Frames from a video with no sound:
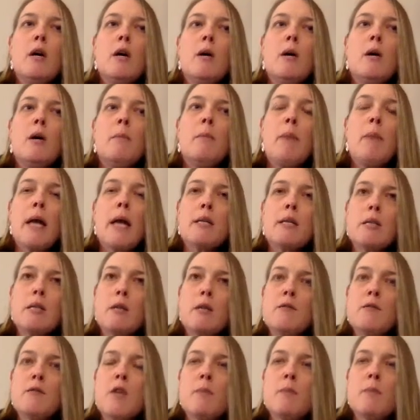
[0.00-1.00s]
medicine
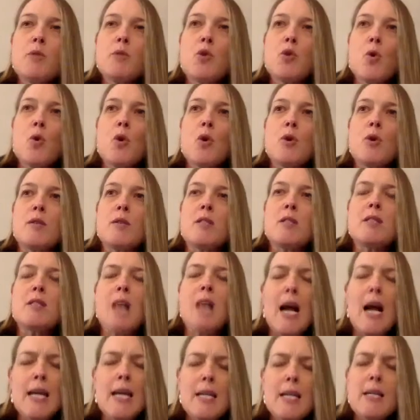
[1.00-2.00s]
of some sort,
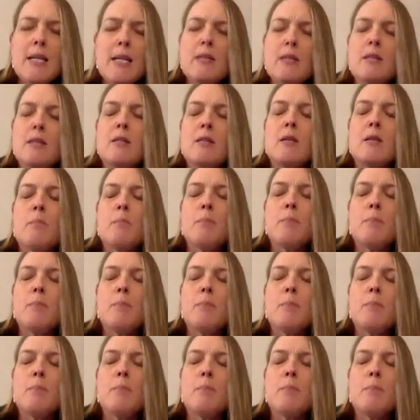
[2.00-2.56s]
science,